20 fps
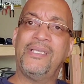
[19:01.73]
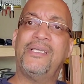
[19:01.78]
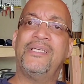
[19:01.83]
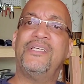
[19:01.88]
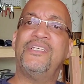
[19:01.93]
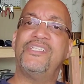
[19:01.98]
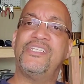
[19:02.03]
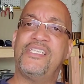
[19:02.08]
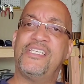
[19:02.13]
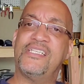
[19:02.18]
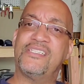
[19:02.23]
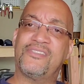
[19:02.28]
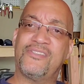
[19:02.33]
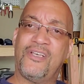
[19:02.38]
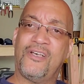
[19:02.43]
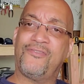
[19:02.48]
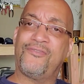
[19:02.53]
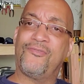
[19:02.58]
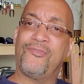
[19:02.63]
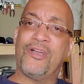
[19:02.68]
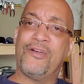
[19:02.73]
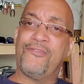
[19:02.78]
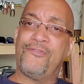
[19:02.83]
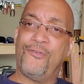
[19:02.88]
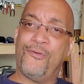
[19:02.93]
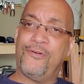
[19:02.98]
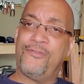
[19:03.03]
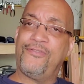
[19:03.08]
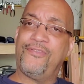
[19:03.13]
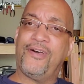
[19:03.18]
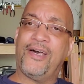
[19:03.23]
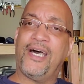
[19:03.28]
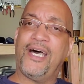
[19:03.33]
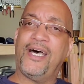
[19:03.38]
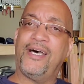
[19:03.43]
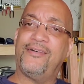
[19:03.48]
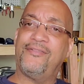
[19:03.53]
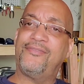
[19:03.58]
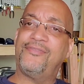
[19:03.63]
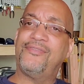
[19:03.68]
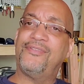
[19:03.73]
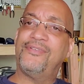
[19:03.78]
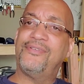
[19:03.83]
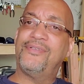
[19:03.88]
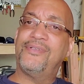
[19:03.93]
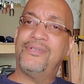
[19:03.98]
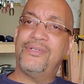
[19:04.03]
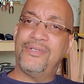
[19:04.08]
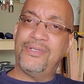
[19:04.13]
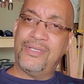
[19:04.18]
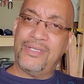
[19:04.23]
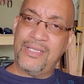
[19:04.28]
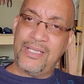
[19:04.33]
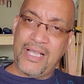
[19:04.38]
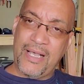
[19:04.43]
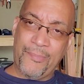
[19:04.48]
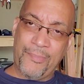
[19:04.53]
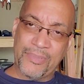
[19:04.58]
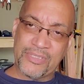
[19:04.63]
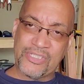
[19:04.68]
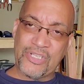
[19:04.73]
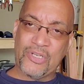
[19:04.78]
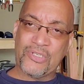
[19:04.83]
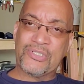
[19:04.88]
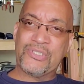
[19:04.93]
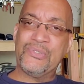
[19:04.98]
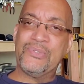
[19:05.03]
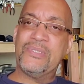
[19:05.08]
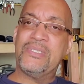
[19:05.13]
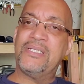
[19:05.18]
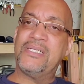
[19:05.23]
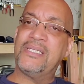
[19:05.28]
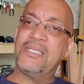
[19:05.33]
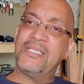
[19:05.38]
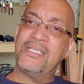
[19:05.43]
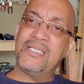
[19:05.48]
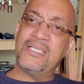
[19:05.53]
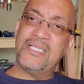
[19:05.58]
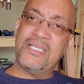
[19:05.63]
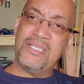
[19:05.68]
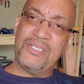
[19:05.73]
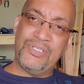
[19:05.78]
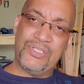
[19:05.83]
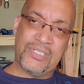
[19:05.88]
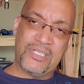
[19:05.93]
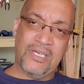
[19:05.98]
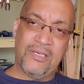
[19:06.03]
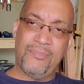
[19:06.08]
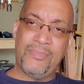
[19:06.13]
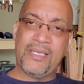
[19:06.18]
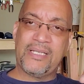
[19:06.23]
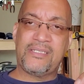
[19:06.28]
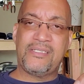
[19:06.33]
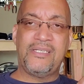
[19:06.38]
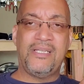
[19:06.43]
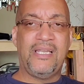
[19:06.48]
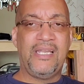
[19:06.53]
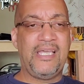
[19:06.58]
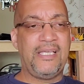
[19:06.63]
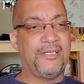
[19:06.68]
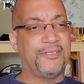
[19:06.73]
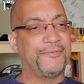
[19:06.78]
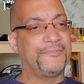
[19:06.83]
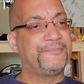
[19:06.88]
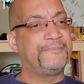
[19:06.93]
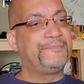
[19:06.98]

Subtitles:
She gets off around 4 or 5. I'm going to talk to her then. Come back later.